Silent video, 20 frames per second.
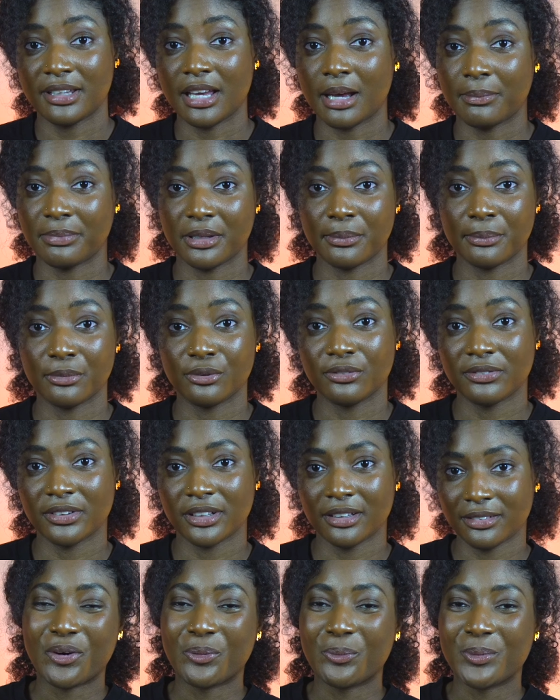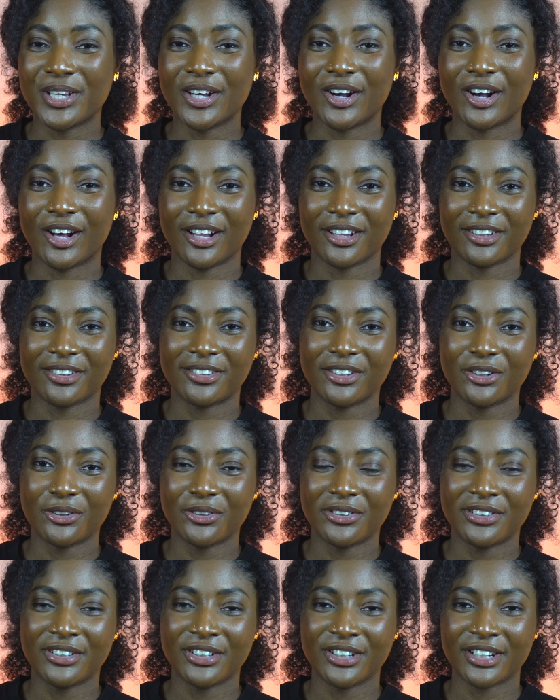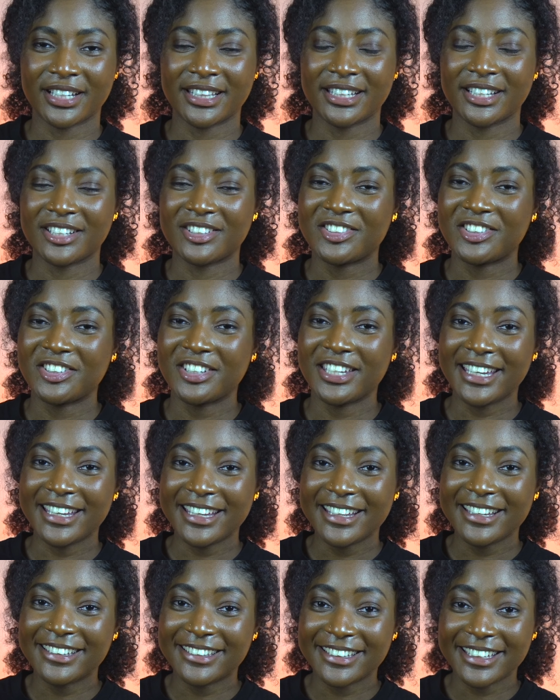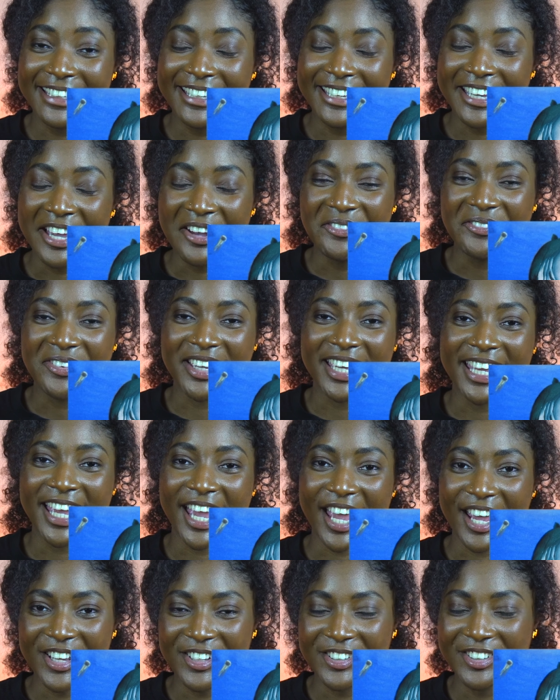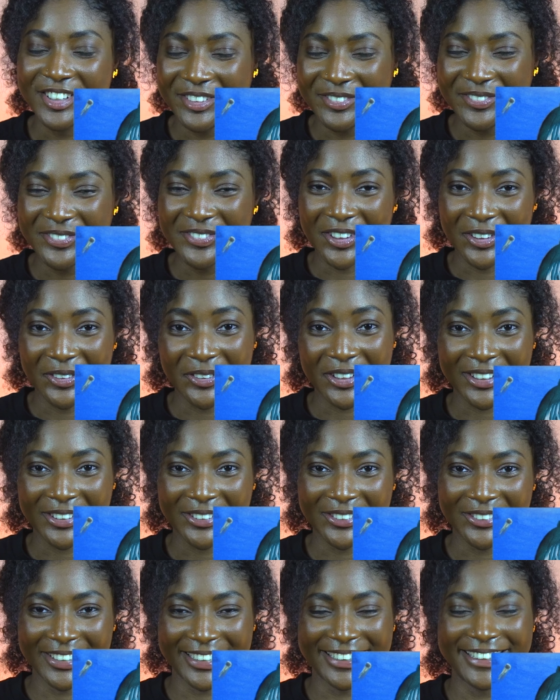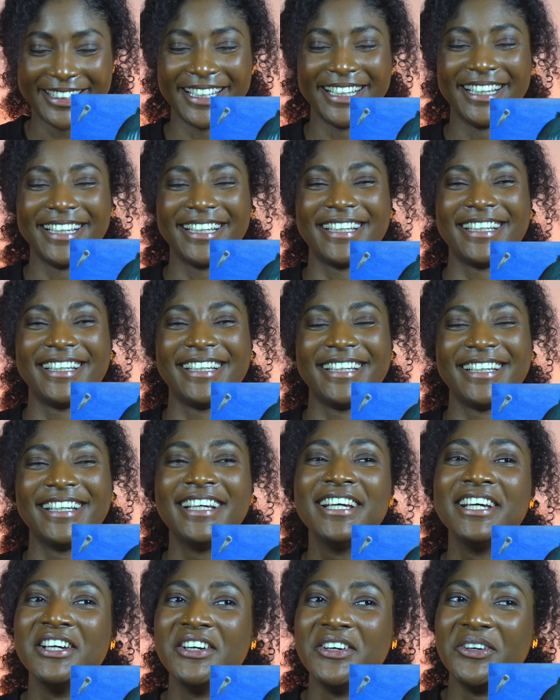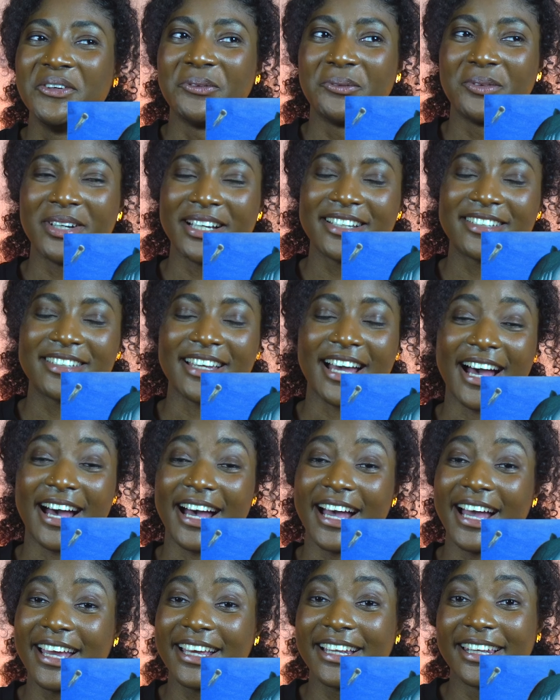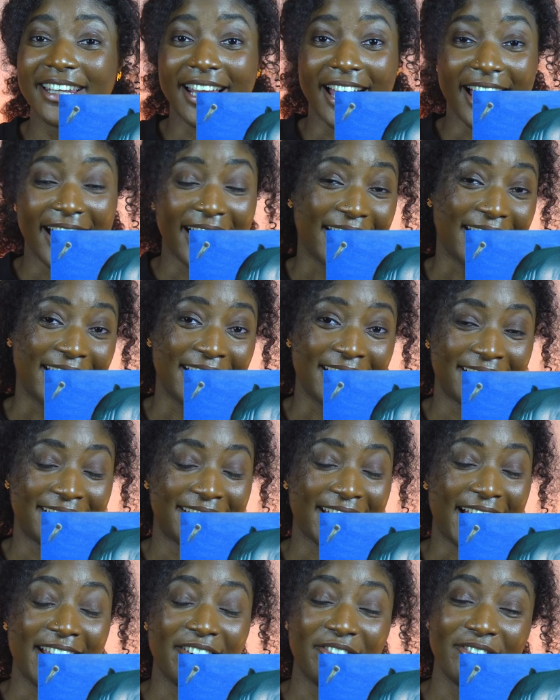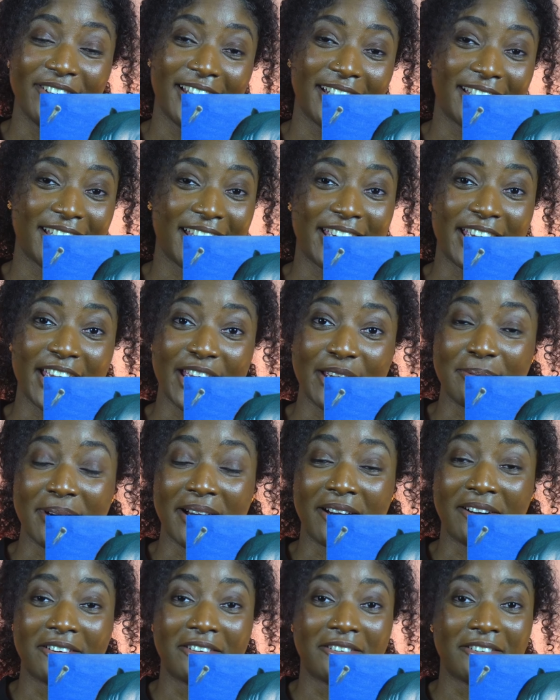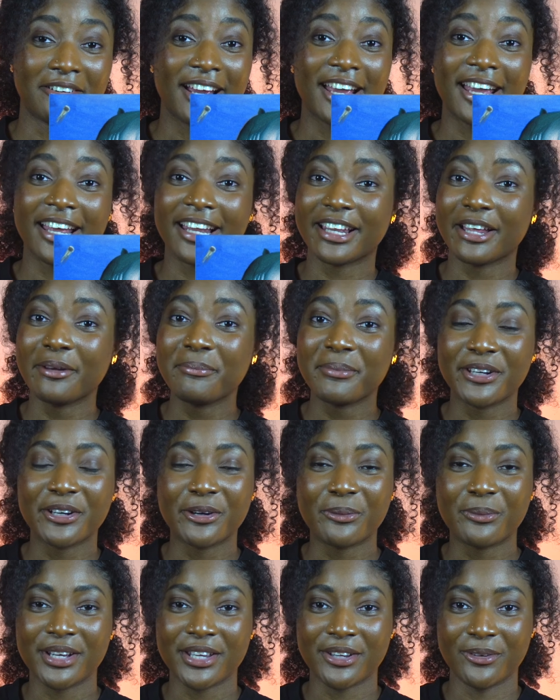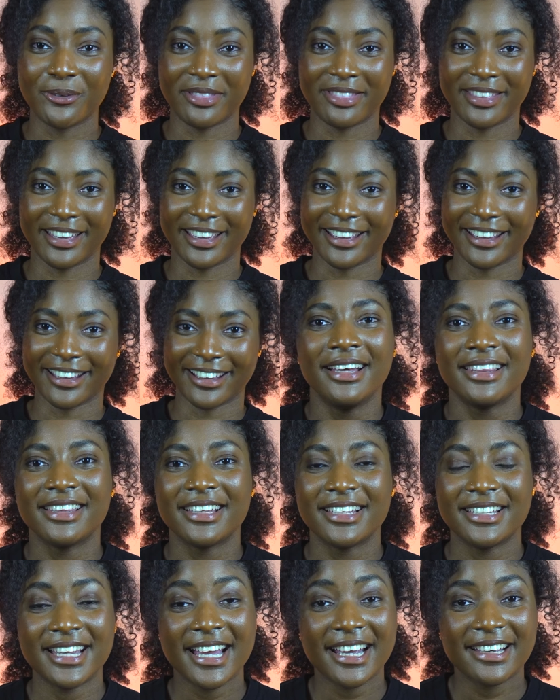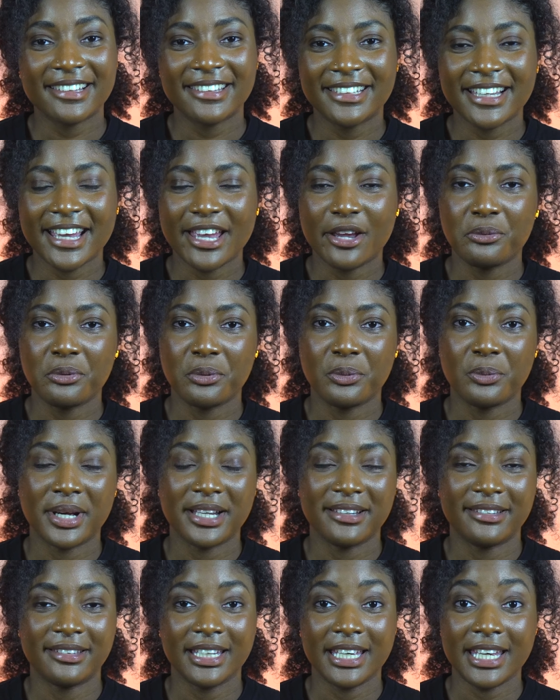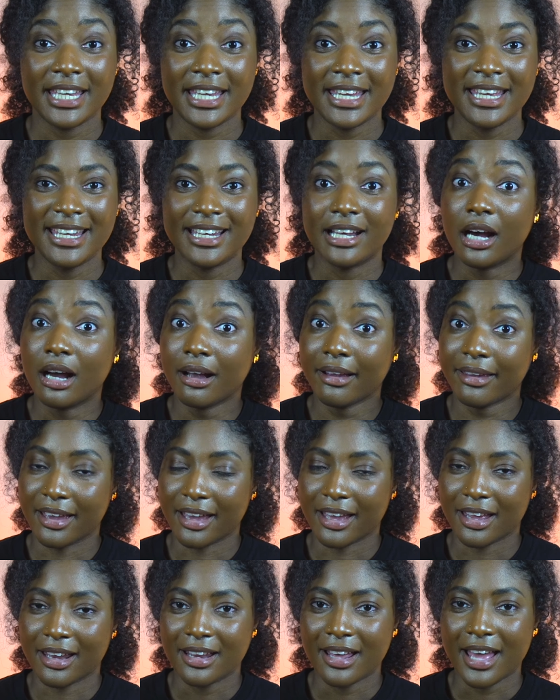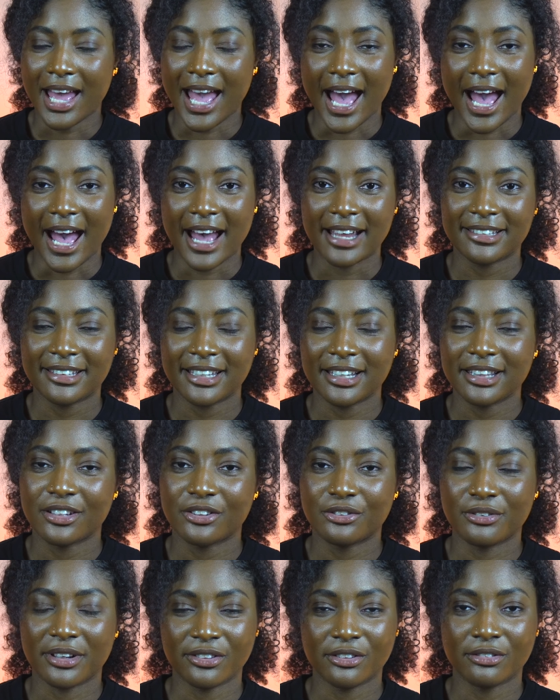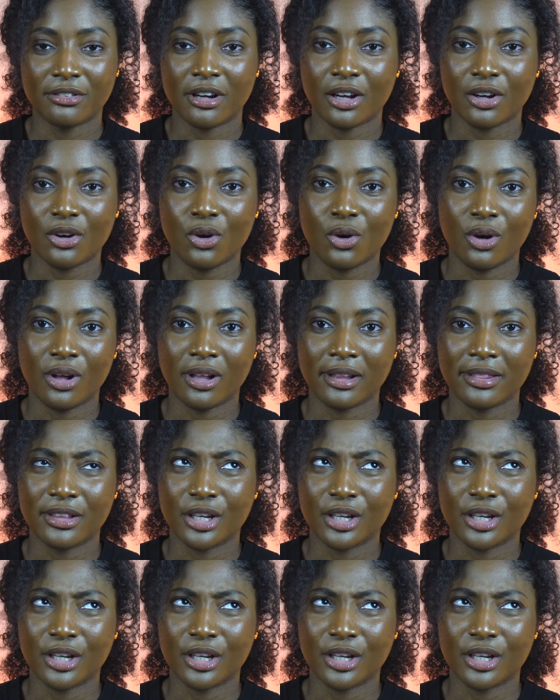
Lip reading: kept it moving. We also took the cheesy vacation photos, which I liked. I feel like they came out great. Let me know what you think. The next day we went to eat again at this restaurant called